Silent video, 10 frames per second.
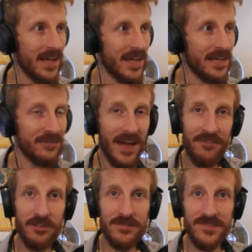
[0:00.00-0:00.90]
and if you
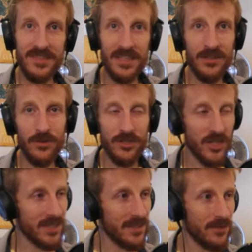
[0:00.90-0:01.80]
haven't seen or
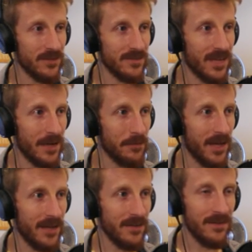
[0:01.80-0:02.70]
checked out this game
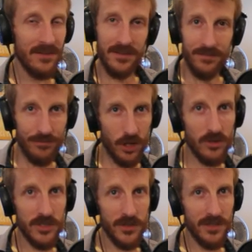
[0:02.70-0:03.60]
yet,
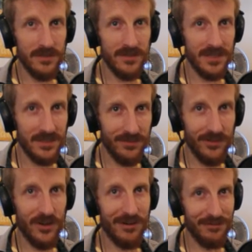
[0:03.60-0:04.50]
go do it. It's
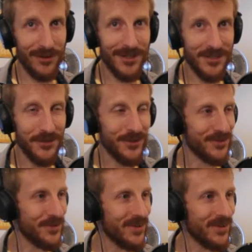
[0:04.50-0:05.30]
very, very cool.